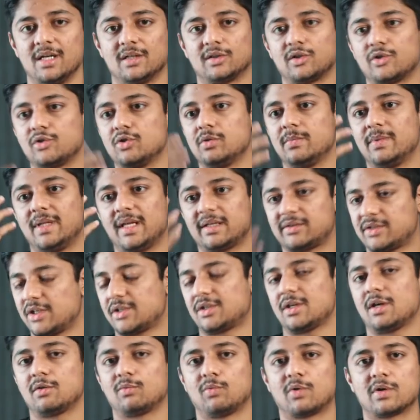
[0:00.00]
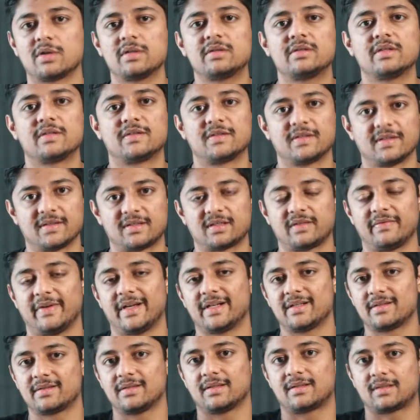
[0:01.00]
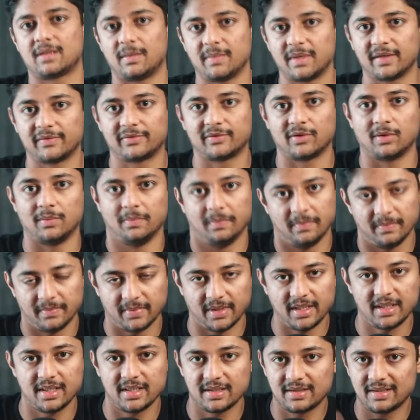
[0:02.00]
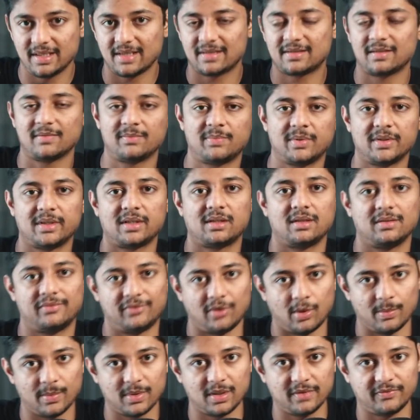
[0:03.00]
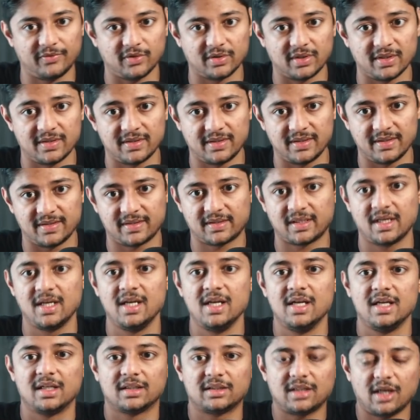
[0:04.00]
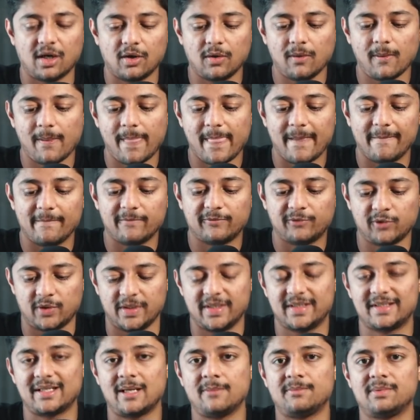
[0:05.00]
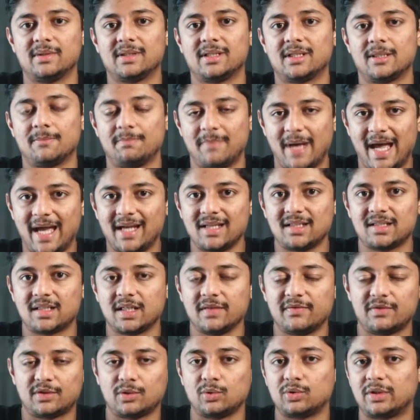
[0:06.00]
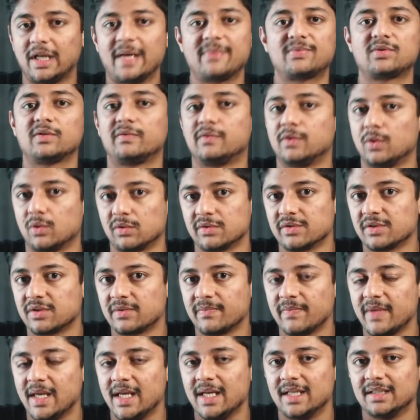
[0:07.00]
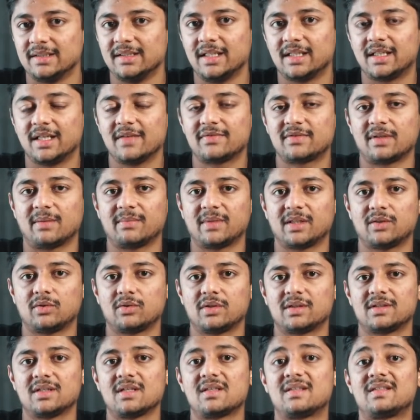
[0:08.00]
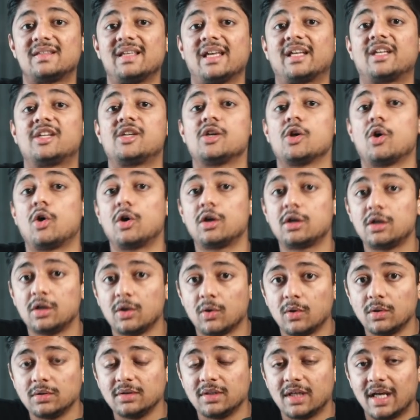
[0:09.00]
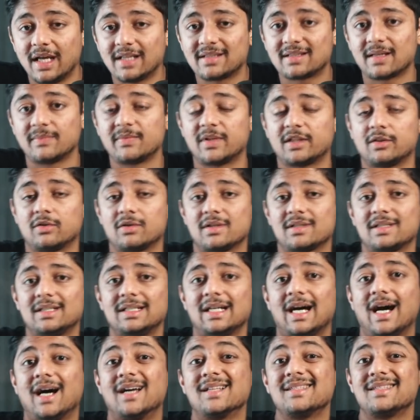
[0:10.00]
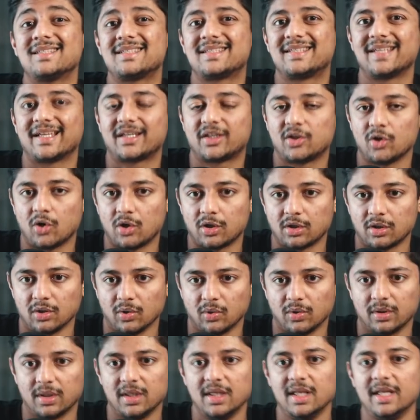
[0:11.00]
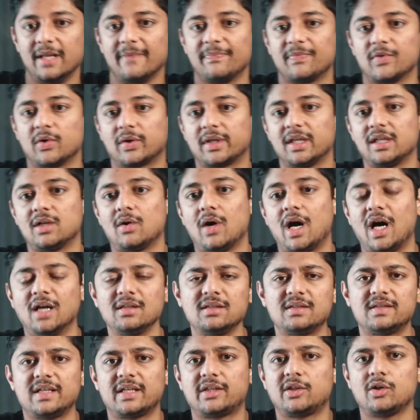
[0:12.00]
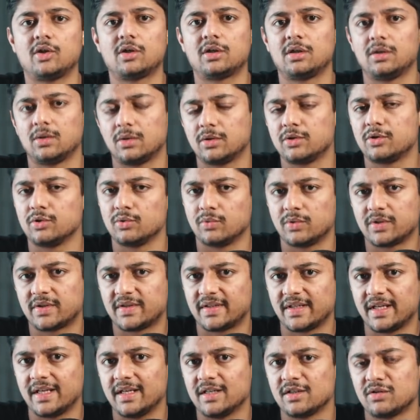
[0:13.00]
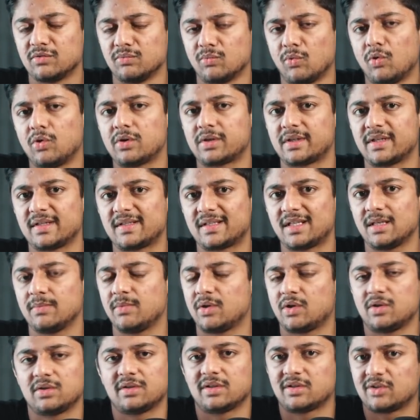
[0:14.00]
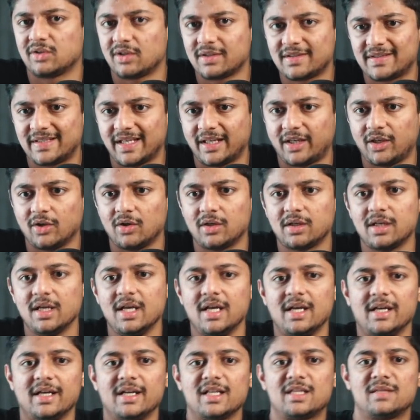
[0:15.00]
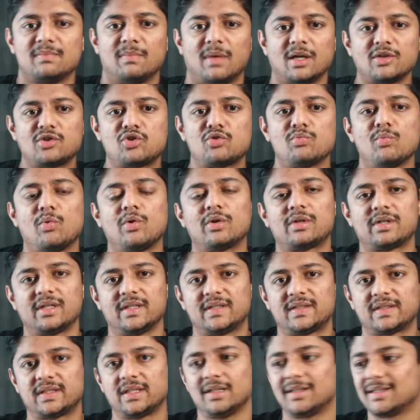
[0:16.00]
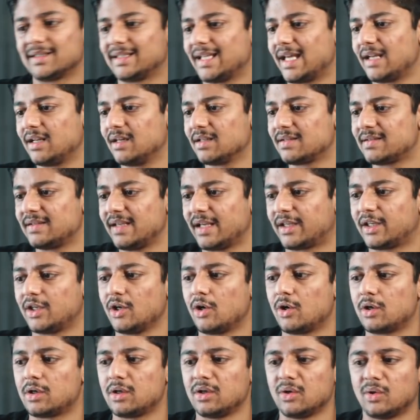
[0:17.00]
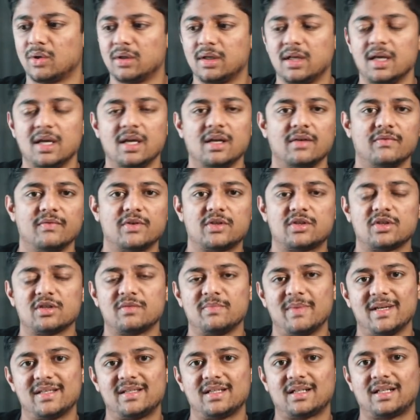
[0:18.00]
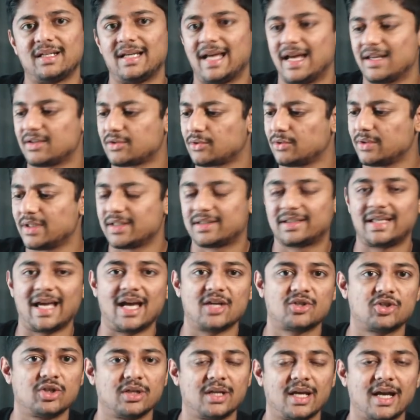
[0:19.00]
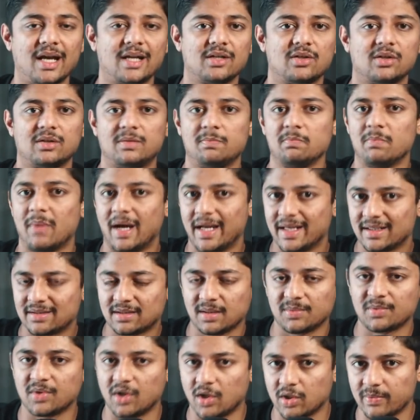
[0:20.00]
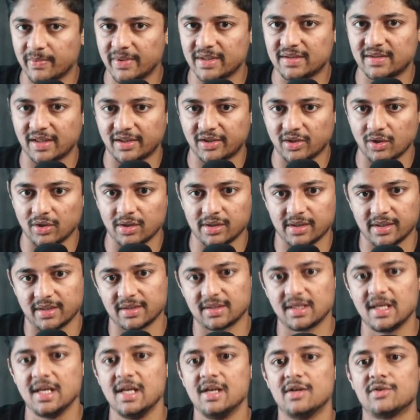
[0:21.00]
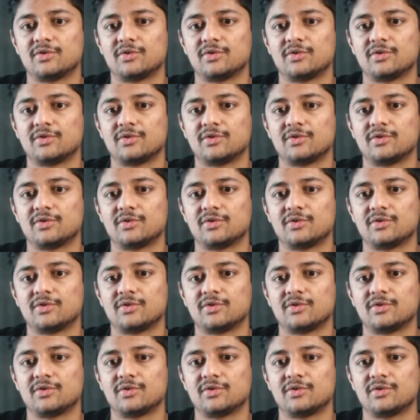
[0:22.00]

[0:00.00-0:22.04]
Now you'll be like, Shashank, what is this risk? Where is this coming from? Right? Is there some particular formula for this risk? Now, for example, the banks give two types of loans. They give something known as a secured loan and something known as an unsecured loan. Okay, now unsecured loan you would say is more risky because it's not secured. It's much more riskier than a secured loan, which is basically as good as cash in hand or buying some government securities.